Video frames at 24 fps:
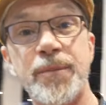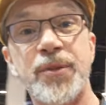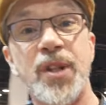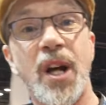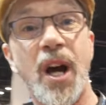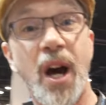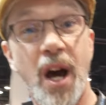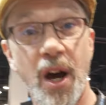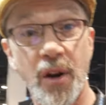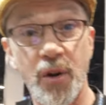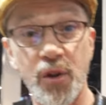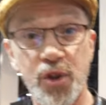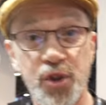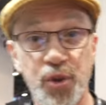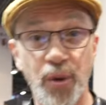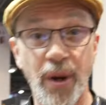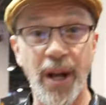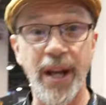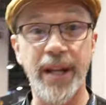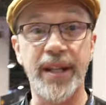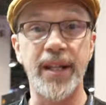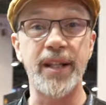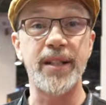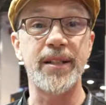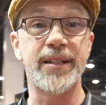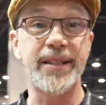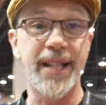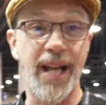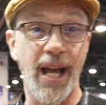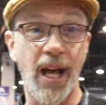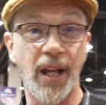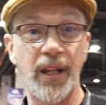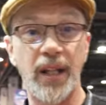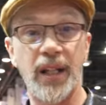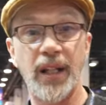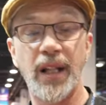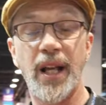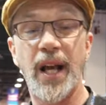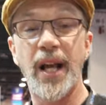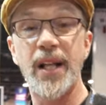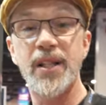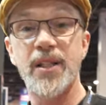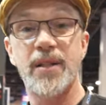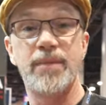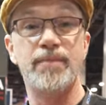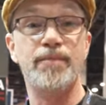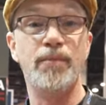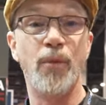up to auto tracking, tally
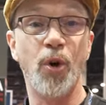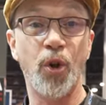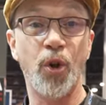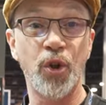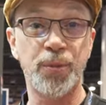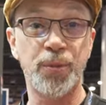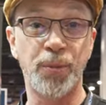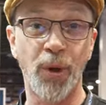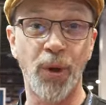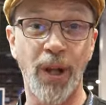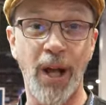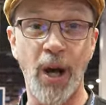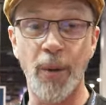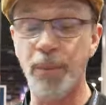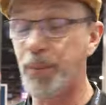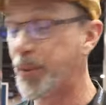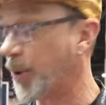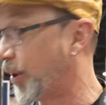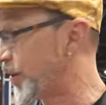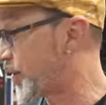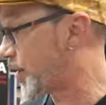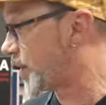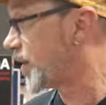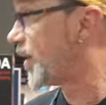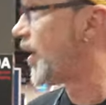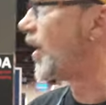lights, multiple outputs,